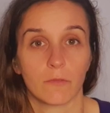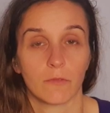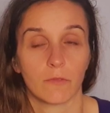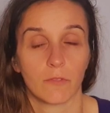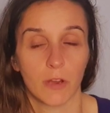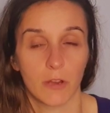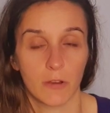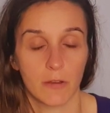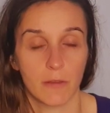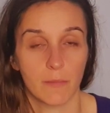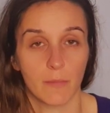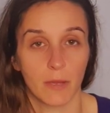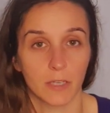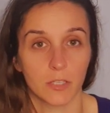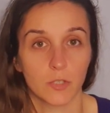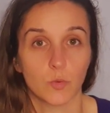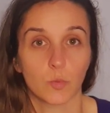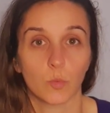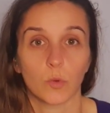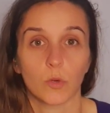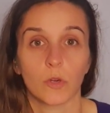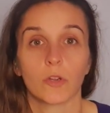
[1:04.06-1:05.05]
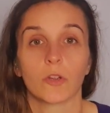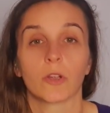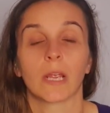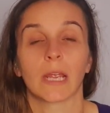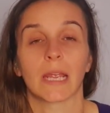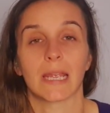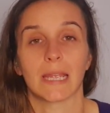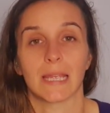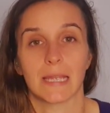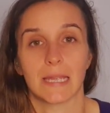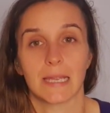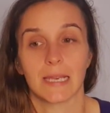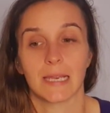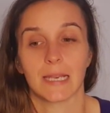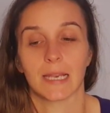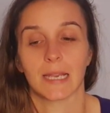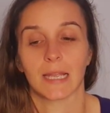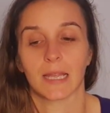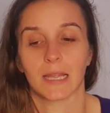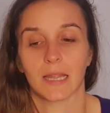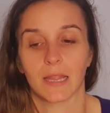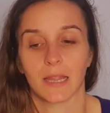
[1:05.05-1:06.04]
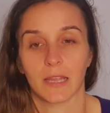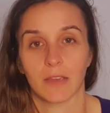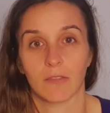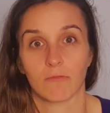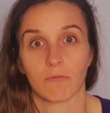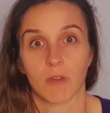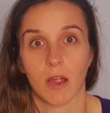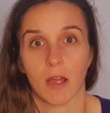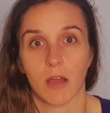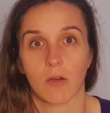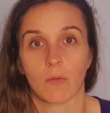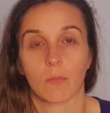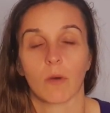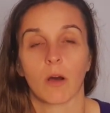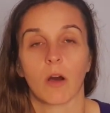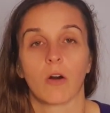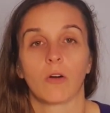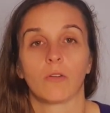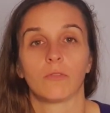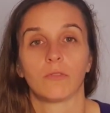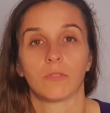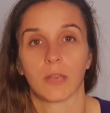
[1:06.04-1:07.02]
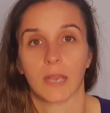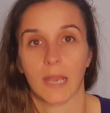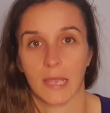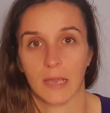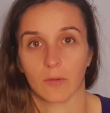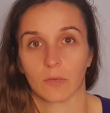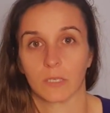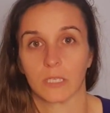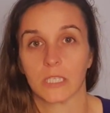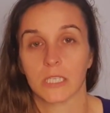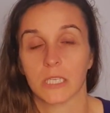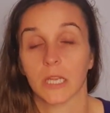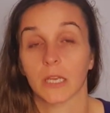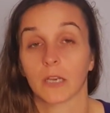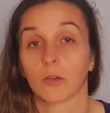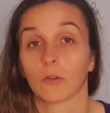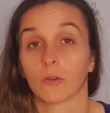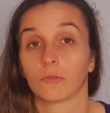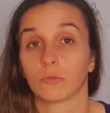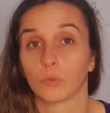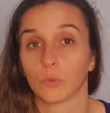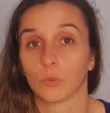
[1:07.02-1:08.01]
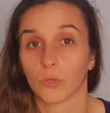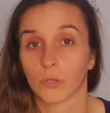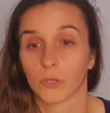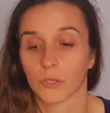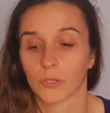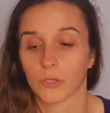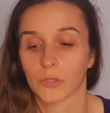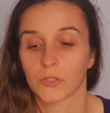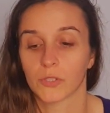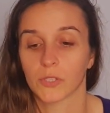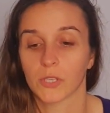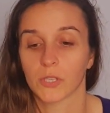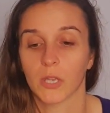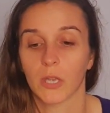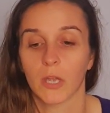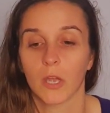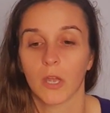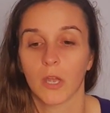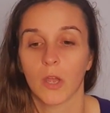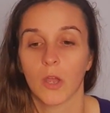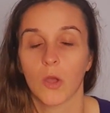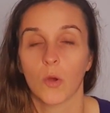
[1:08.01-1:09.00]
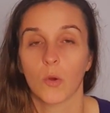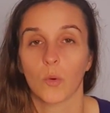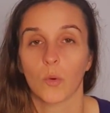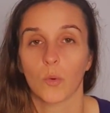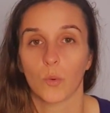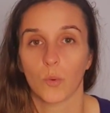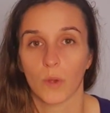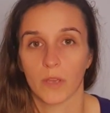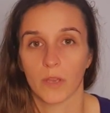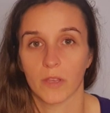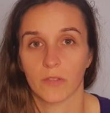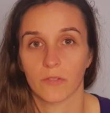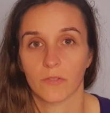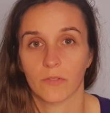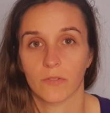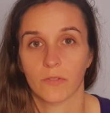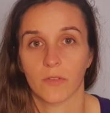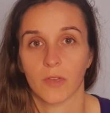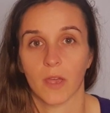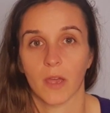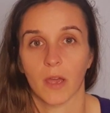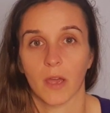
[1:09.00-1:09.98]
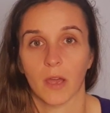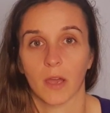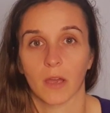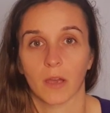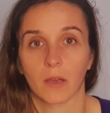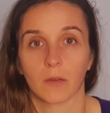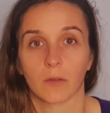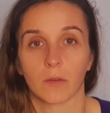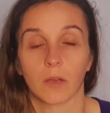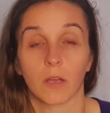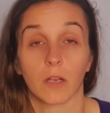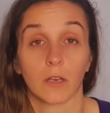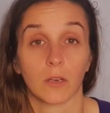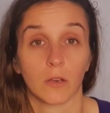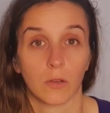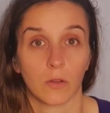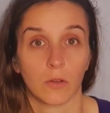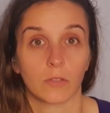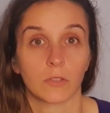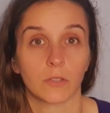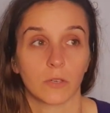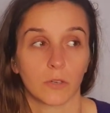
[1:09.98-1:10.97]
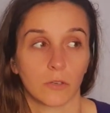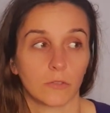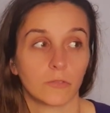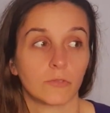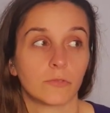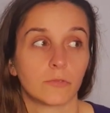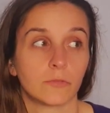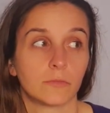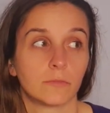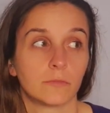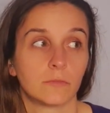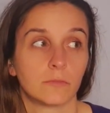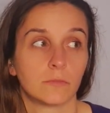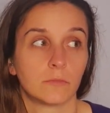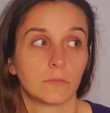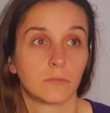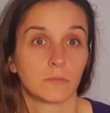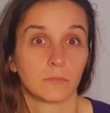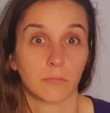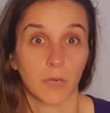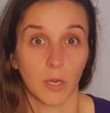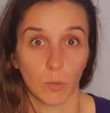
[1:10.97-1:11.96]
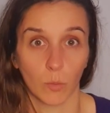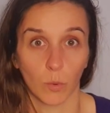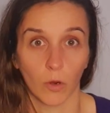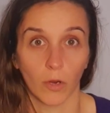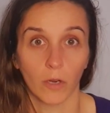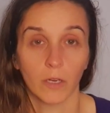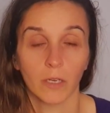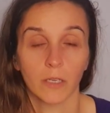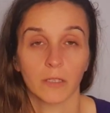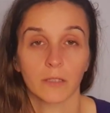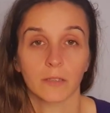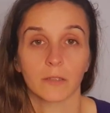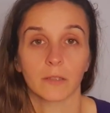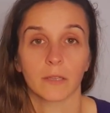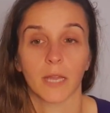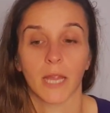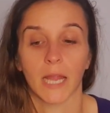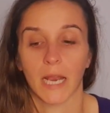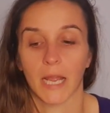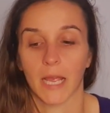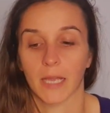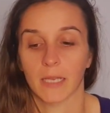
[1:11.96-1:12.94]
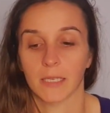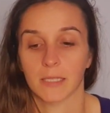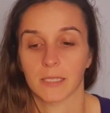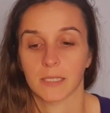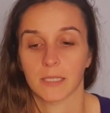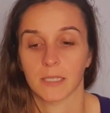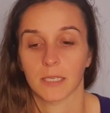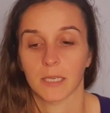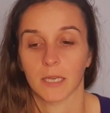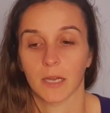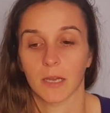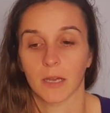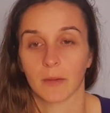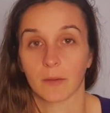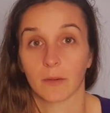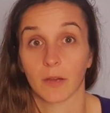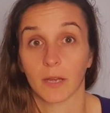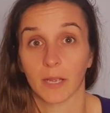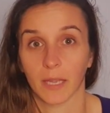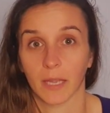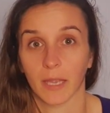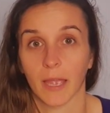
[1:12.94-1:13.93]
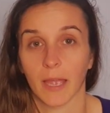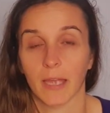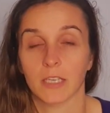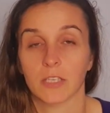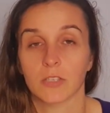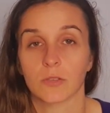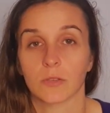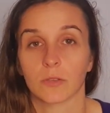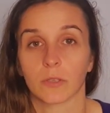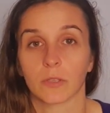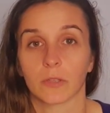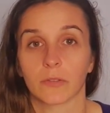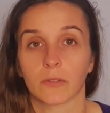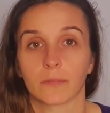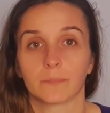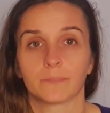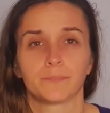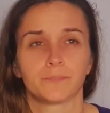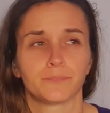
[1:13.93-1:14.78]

very much work in the realm of language and of words with a lot of my work that I engage with